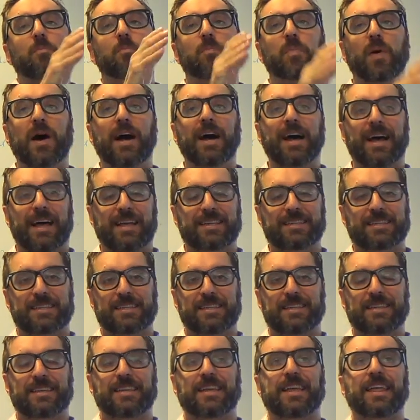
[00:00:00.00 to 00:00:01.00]

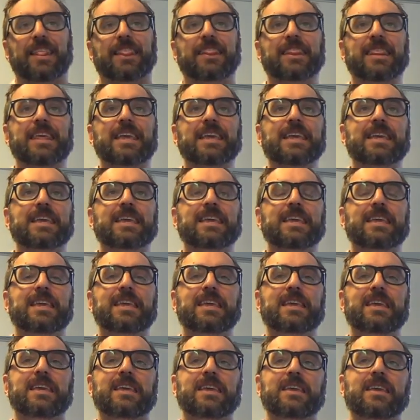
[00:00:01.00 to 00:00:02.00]
but
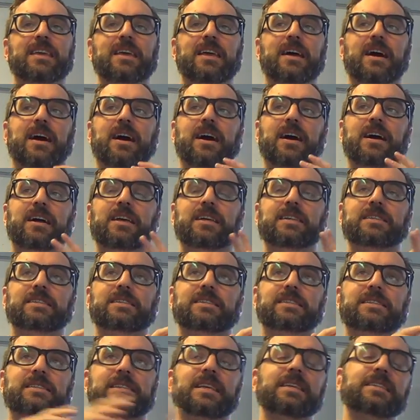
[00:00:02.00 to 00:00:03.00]
the uh,
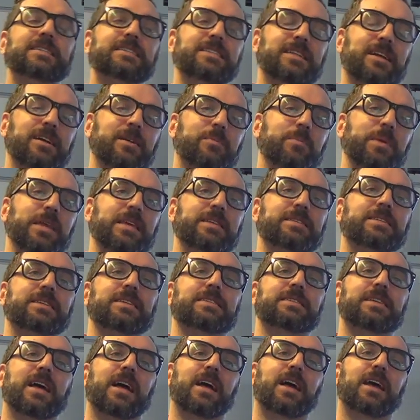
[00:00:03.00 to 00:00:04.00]
system is
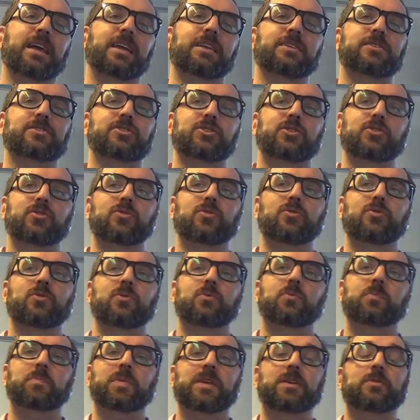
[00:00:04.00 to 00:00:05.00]
designed
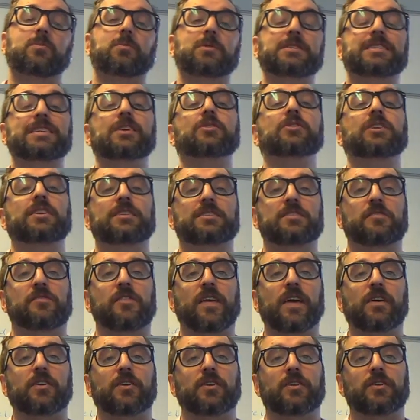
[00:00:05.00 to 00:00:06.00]
to be resilient to
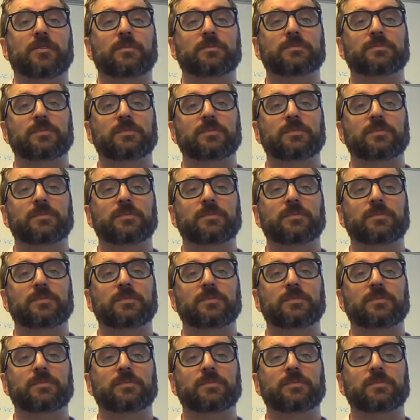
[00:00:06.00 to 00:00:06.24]
failure.